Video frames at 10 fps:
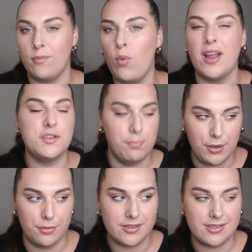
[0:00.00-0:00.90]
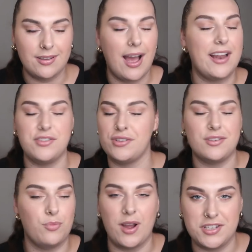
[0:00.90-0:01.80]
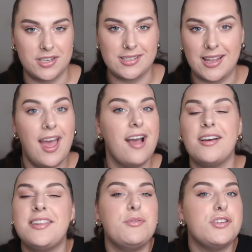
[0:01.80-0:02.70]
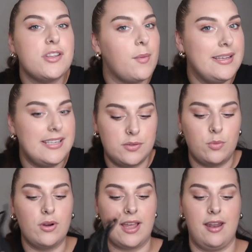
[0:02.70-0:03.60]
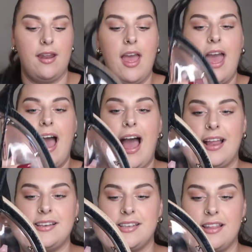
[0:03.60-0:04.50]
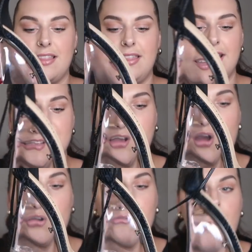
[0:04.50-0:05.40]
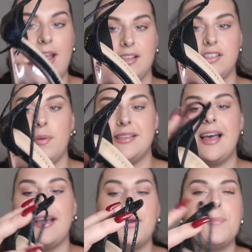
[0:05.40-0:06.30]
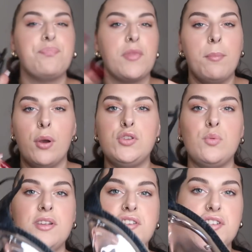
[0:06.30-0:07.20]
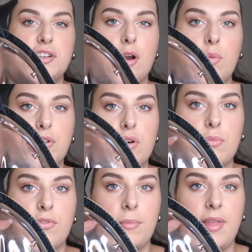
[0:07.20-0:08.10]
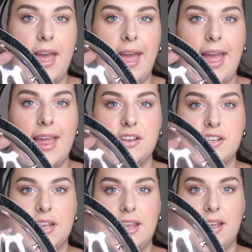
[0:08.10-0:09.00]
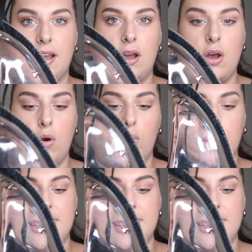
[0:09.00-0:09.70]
wedge boots and just wedges, because they were just so easy to walk in. And these are great. So it's like, most wedges, you know, would come from the edge here all the